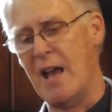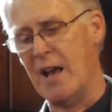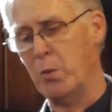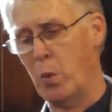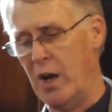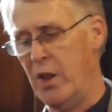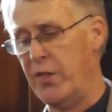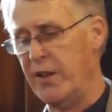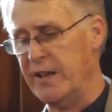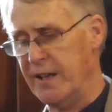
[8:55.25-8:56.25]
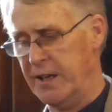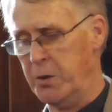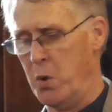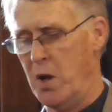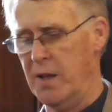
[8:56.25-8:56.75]
and wealth
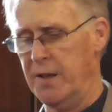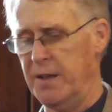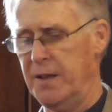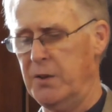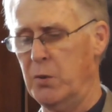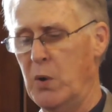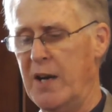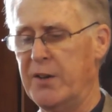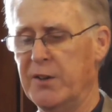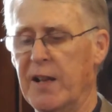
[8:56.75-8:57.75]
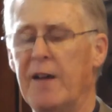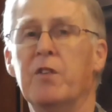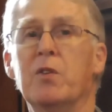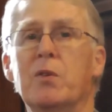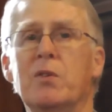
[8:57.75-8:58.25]
inequality to record
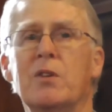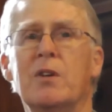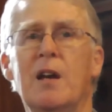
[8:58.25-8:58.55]
levels,